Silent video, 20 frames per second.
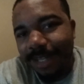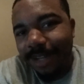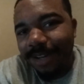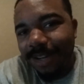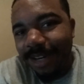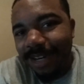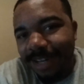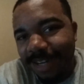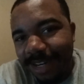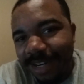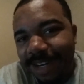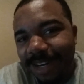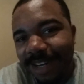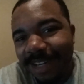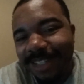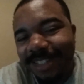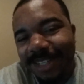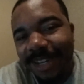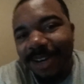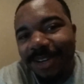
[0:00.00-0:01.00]

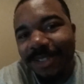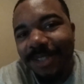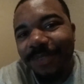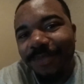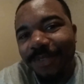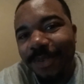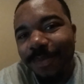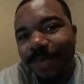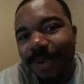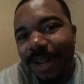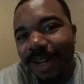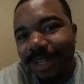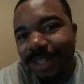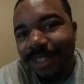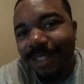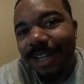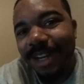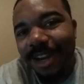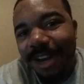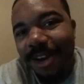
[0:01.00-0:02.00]
In terms of football,
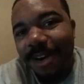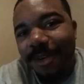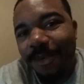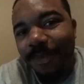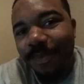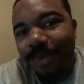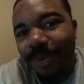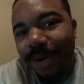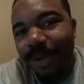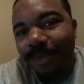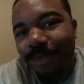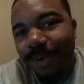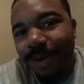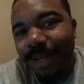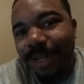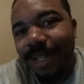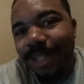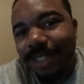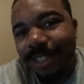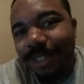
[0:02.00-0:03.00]
it's pretty
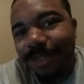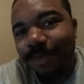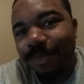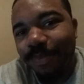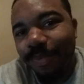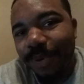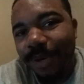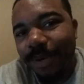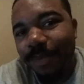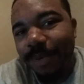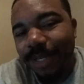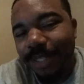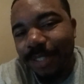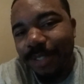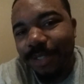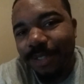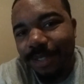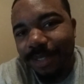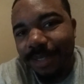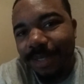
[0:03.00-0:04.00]

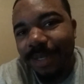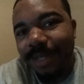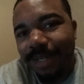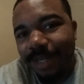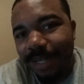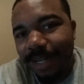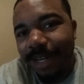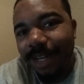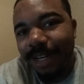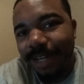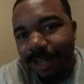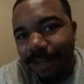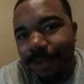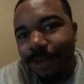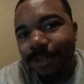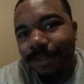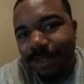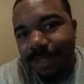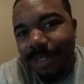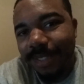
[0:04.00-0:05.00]
much an
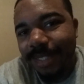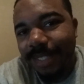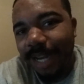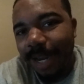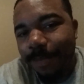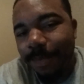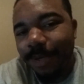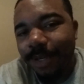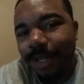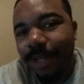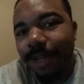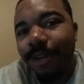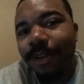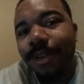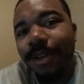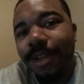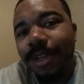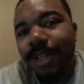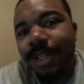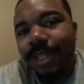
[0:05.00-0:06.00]
ill type of deal.
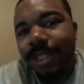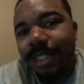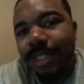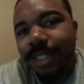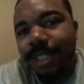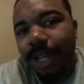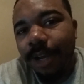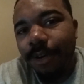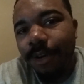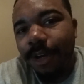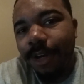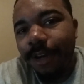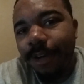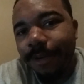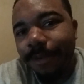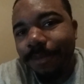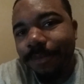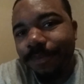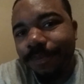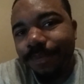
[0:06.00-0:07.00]

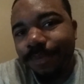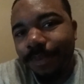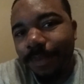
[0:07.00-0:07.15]
So,